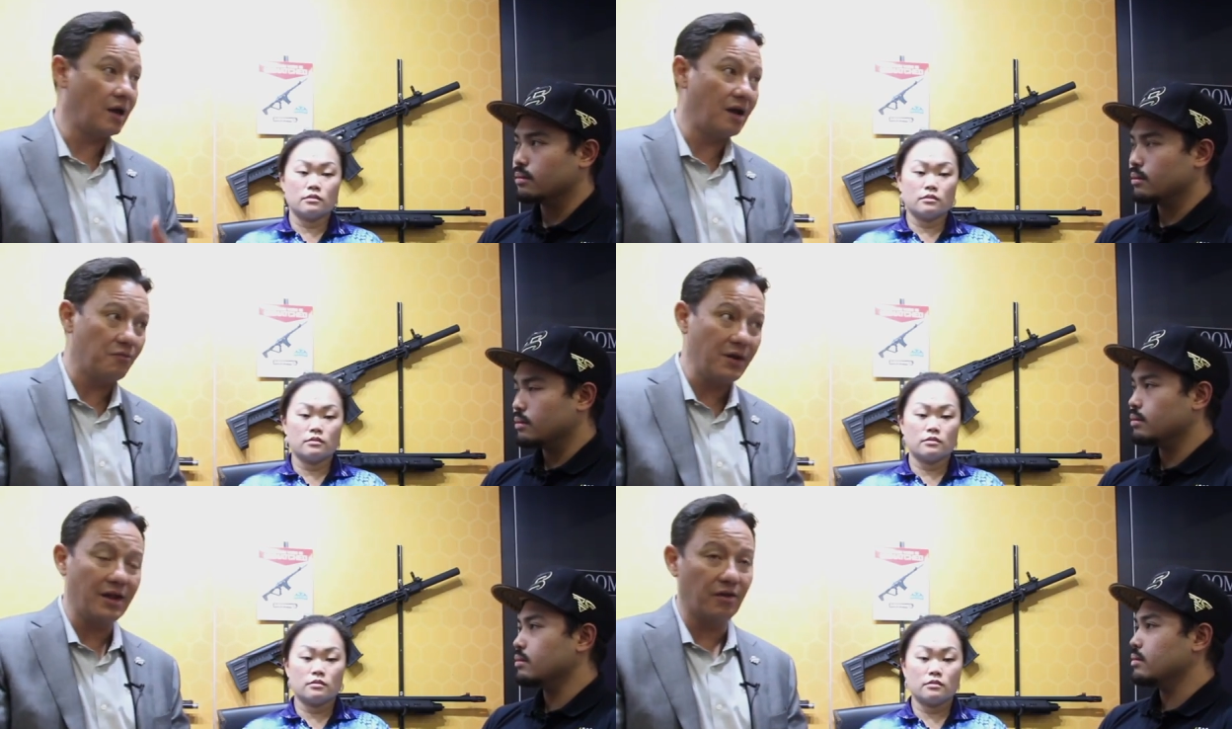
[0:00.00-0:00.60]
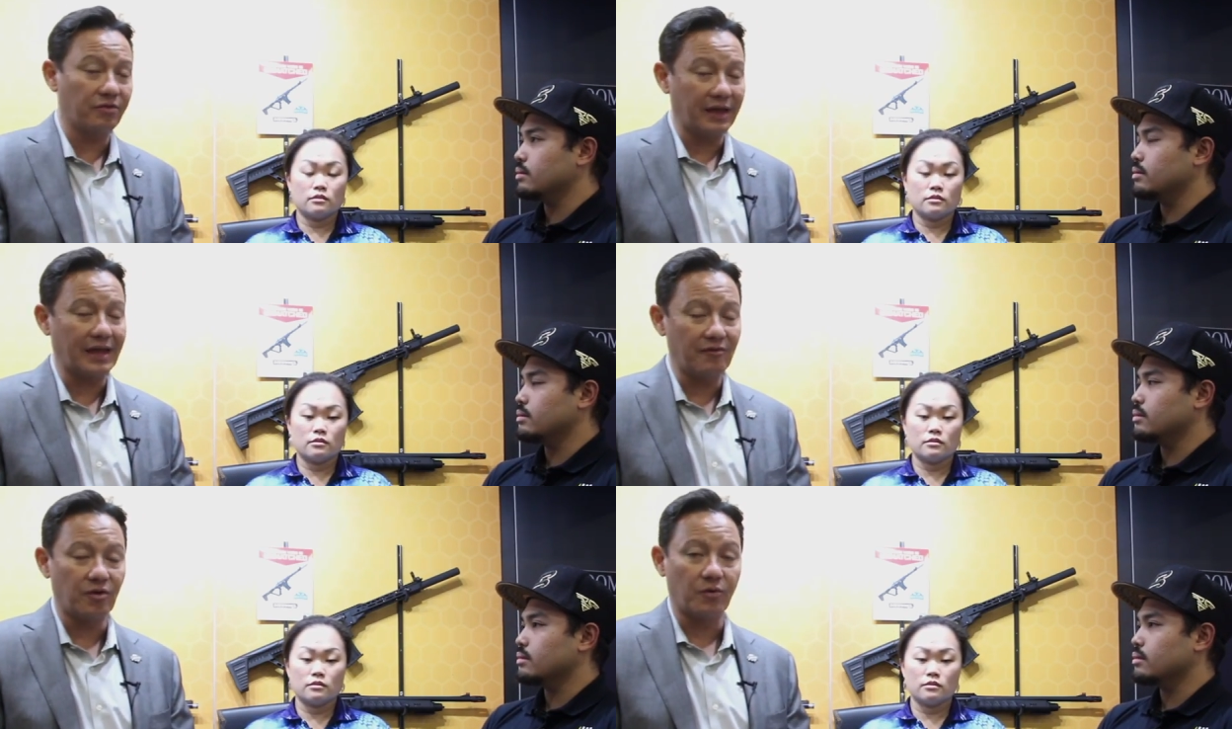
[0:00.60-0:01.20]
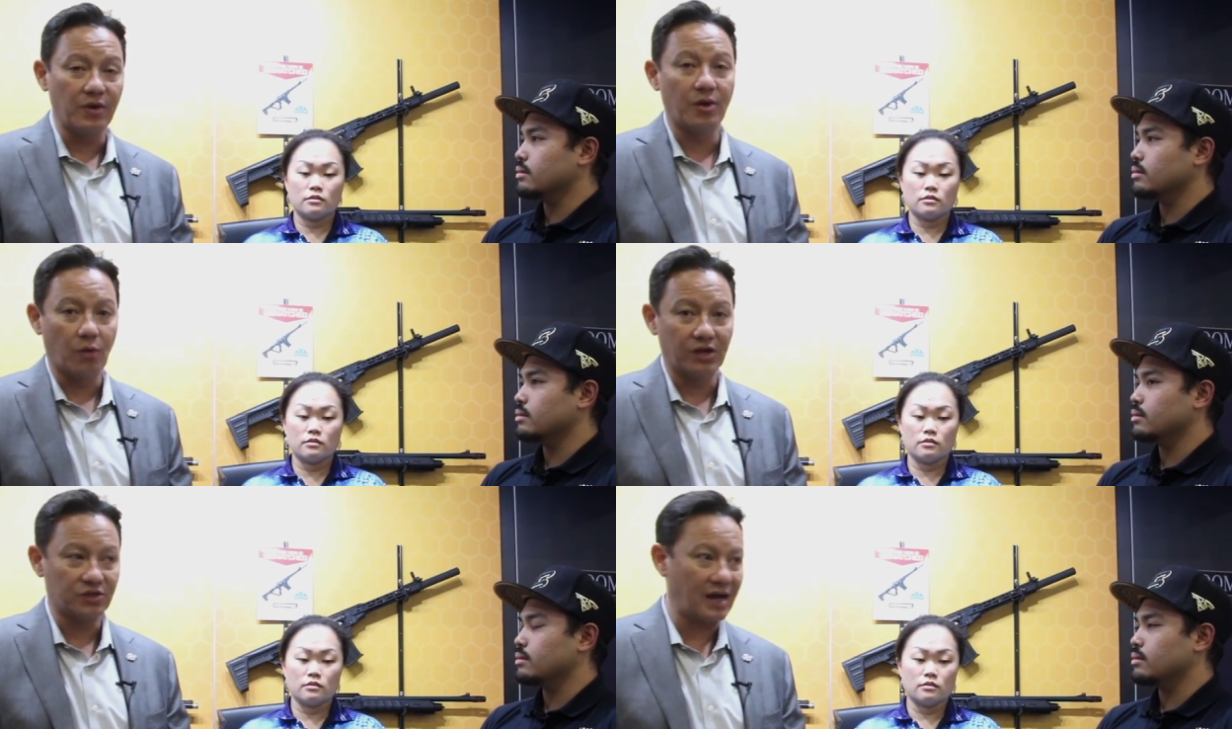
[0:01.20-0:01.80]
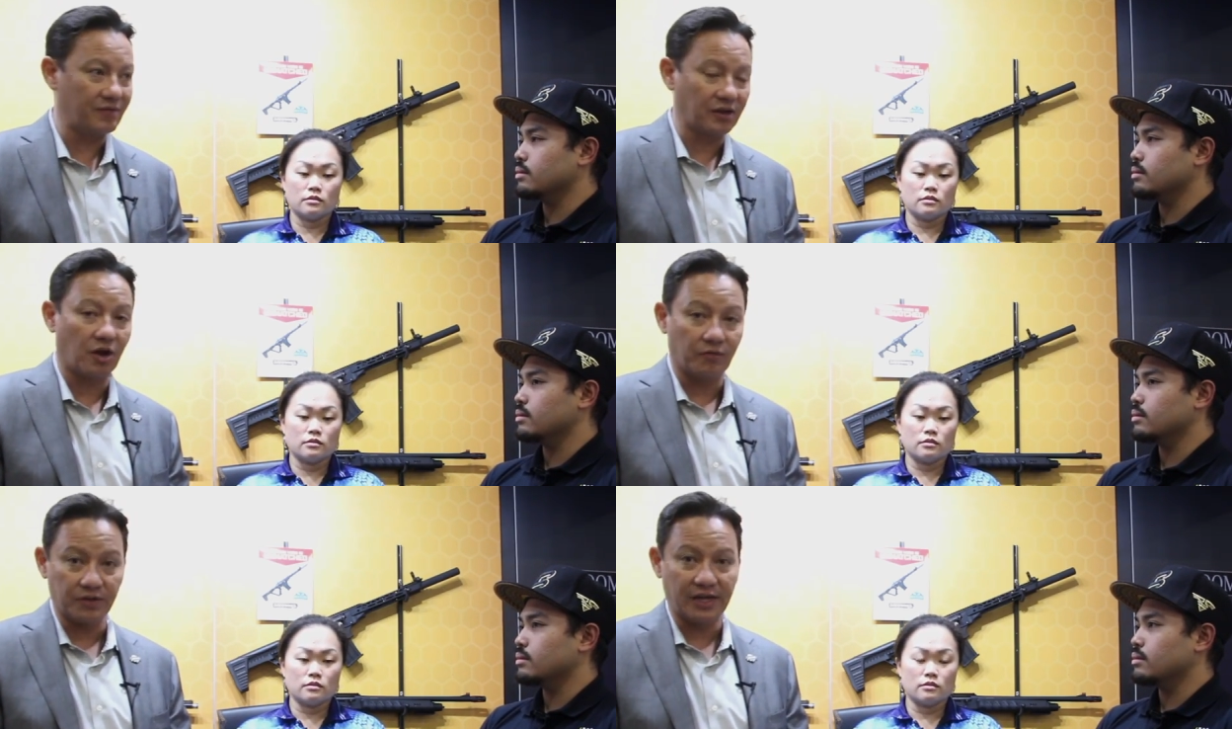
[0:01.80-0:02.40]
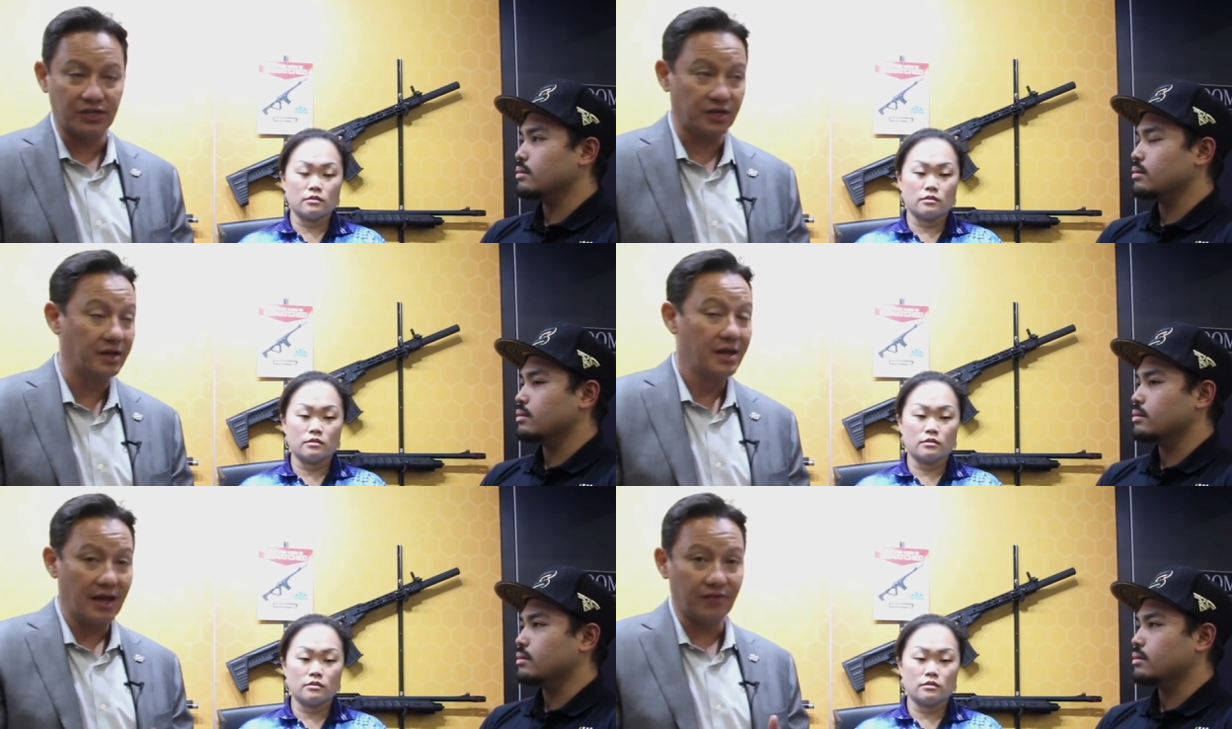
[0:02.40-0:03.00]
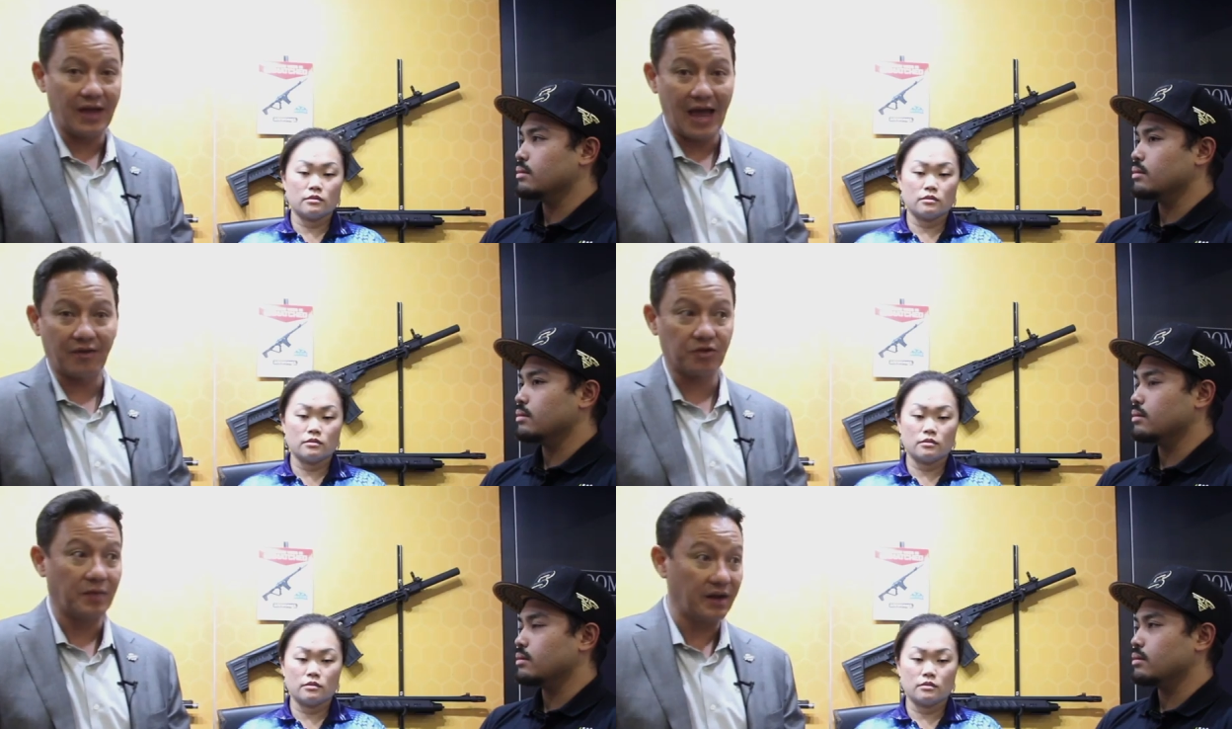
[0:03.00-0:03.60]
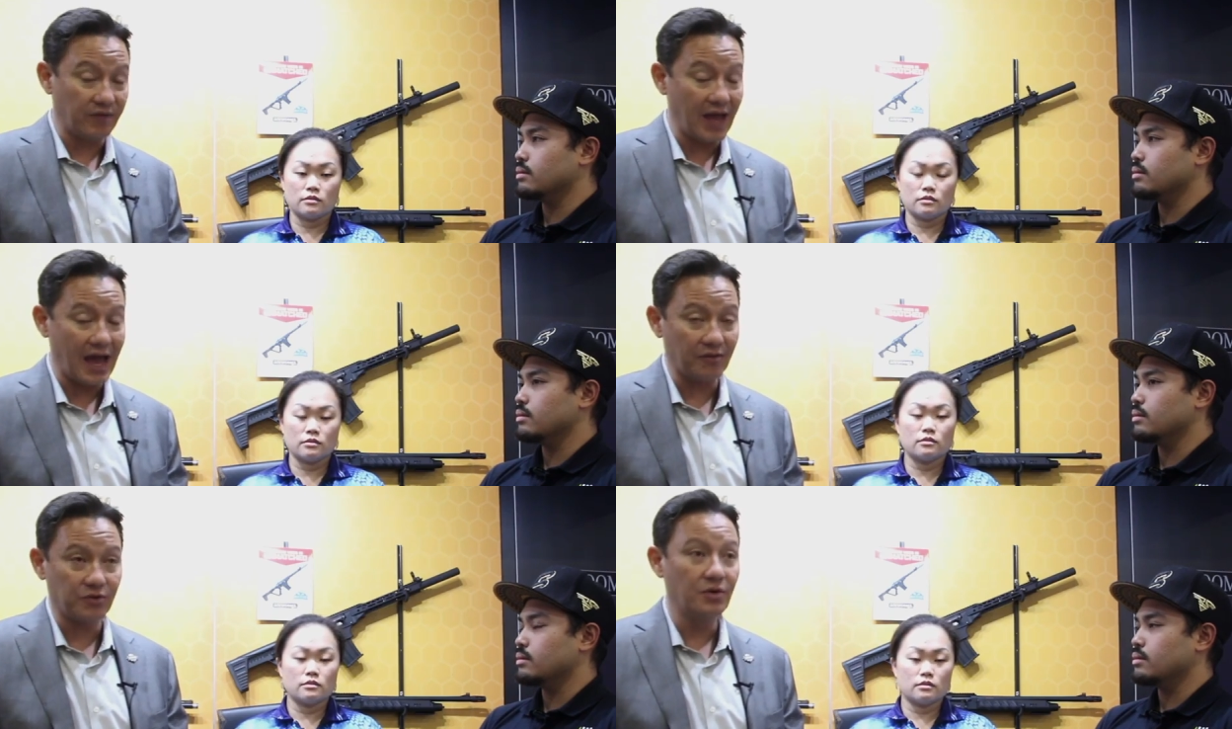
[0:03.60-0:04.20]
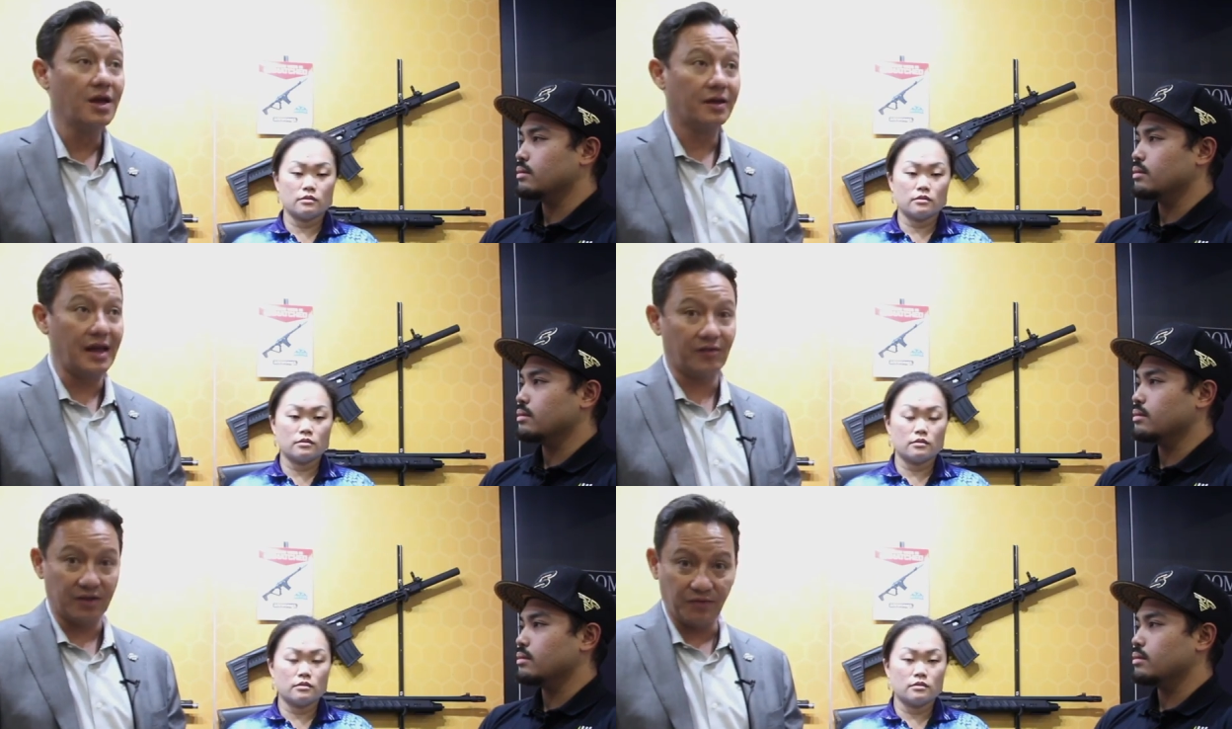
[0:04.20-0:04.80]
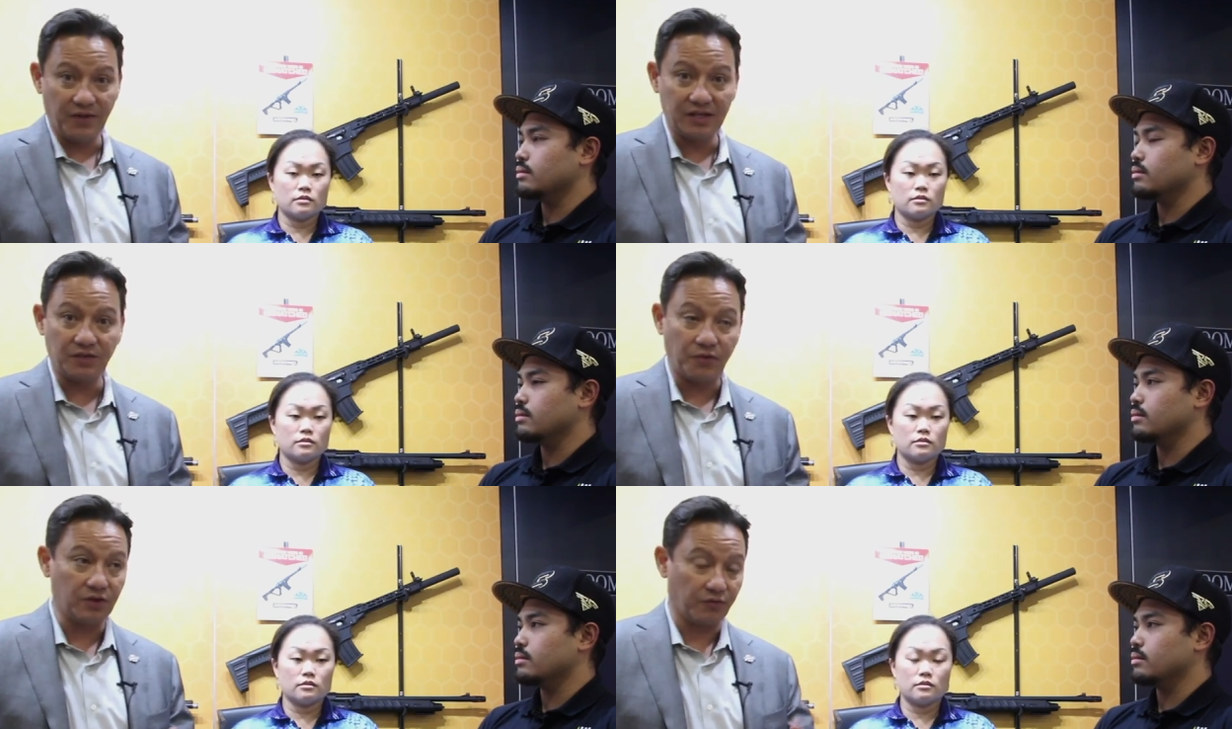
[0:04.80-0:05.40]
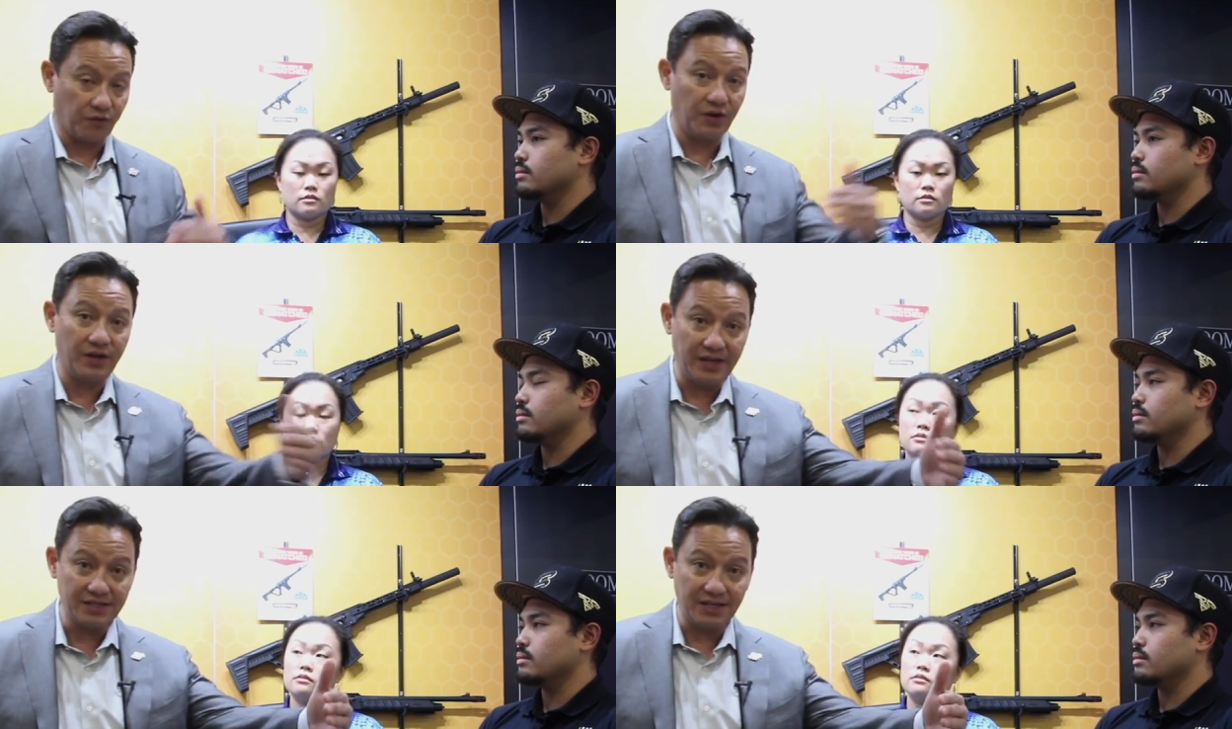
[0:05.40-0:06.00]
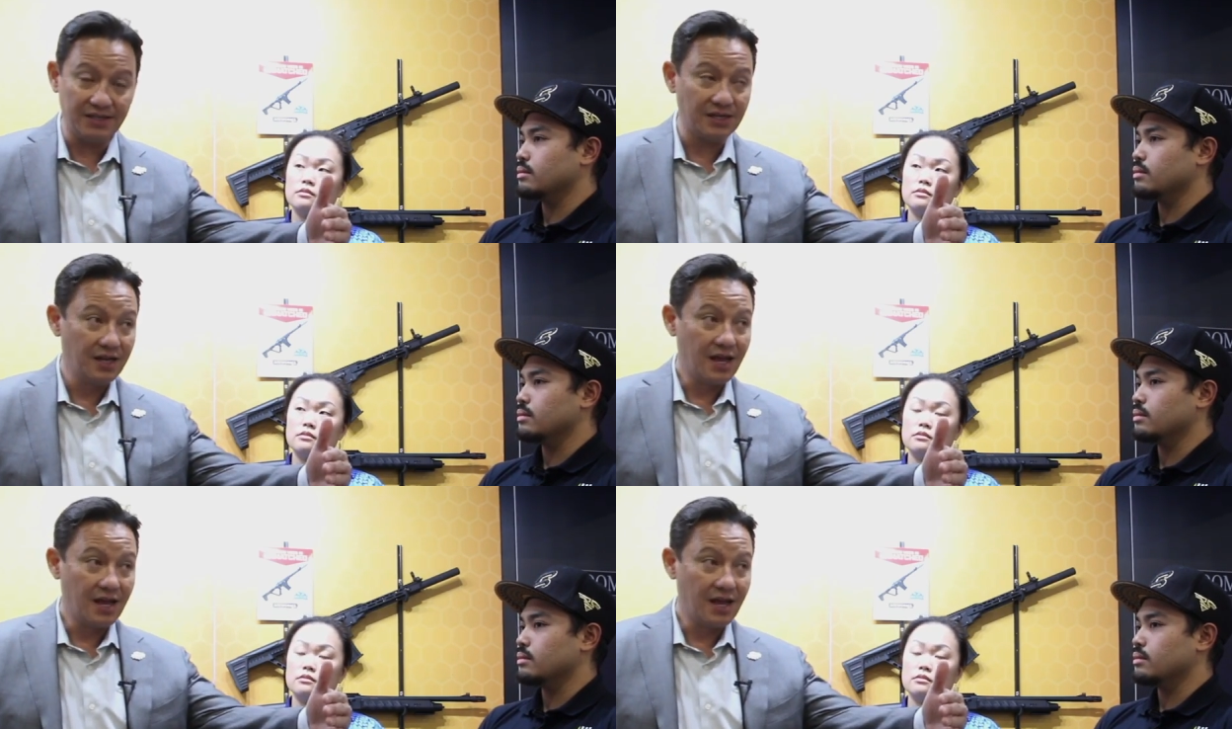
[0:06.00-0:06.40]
Speaker 1: I really don't think everyone really wants to have that confrontation if they have to. But if they have to, they have the defensive on the further distance,